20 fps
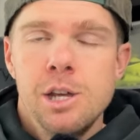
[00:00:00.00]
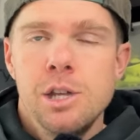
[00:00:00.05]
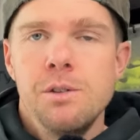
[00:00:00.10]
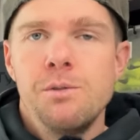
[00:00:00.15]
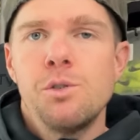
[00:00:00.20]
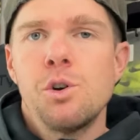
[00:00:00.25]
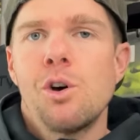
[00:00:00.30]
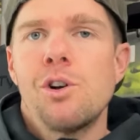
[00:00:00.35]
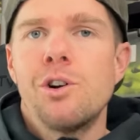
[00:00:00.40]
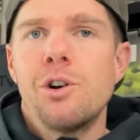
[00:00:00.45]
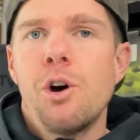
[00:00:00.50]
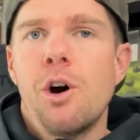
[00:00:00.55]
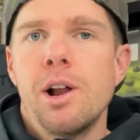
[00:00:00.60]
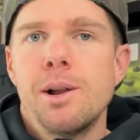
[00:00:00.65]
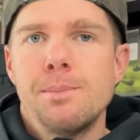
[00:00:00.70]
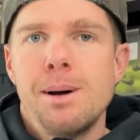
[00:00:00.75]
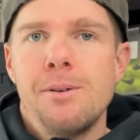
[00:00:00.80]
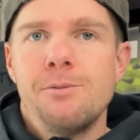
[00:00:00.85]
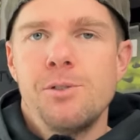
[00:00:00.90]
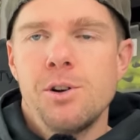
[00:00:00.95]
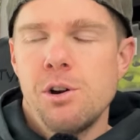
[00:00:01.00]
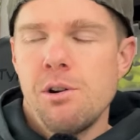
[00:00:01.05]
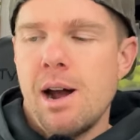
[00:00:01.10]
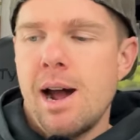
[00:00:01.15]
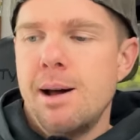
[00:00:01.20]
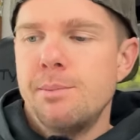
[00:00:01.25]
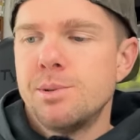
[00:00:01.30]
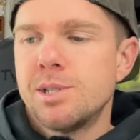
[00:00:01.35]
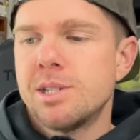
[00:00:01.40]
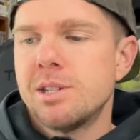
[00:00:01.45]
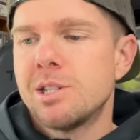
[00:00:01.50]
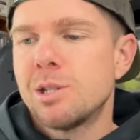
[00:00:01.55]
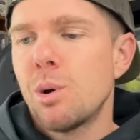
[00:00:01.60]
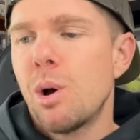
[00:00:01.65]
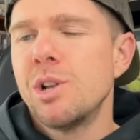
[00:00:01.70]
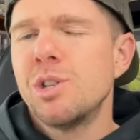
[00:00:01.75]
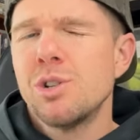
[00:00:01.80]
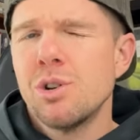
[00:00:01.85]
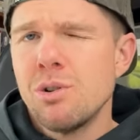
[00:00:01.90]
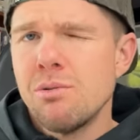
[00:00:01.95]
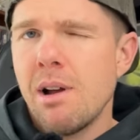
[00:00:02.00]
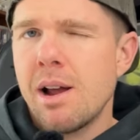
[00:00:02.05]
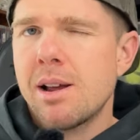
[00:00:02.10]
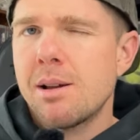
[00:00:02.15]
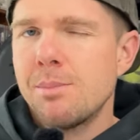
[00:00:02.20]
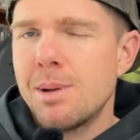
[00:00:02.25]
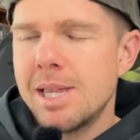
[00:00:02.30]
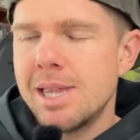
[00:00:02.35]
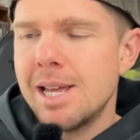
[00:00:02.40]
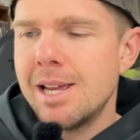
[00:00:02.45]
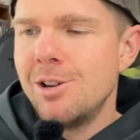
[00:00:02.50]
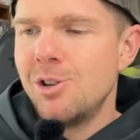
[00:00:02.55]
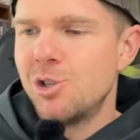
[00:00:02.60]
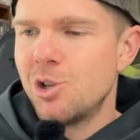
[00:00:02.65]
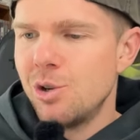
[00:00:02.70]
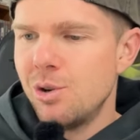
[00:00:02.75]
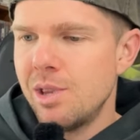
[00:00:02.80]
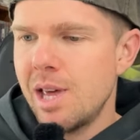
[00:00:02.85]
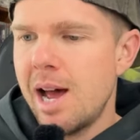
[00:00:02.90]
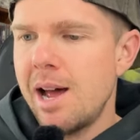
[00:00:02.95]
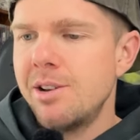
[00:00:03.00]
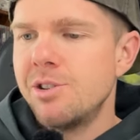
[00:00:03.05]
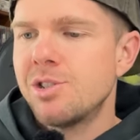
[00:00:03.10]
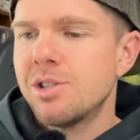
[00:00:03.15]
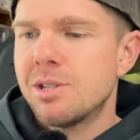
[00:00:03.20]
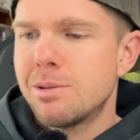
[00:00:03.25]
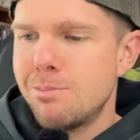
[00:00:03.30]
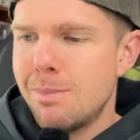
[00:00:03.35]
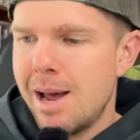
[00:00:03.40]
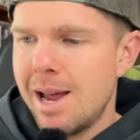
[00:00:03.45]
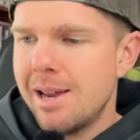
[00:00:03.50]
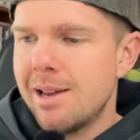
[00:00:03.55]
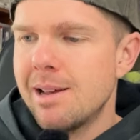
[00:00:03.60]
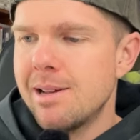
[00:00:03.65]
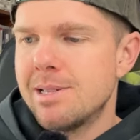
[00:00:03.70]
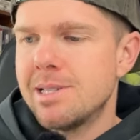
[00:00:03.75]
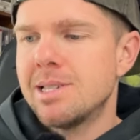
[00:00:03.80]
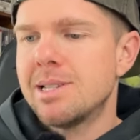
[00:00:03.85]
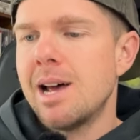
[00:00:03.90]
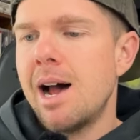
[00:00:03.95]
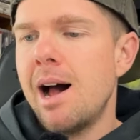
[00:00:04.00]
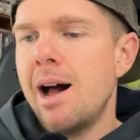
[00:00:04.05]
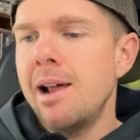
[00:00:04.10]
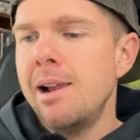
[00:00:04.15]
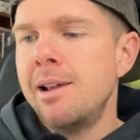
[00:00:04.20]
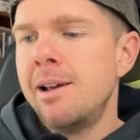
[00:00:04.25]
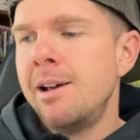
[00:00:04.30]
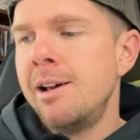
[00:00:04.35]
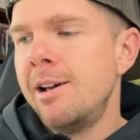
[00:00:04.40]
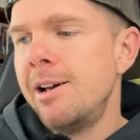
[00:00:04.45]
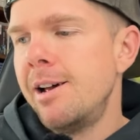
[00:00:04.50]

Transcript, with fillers: You've got an item up for grabs. So I do recommend that you do that. Just make a start.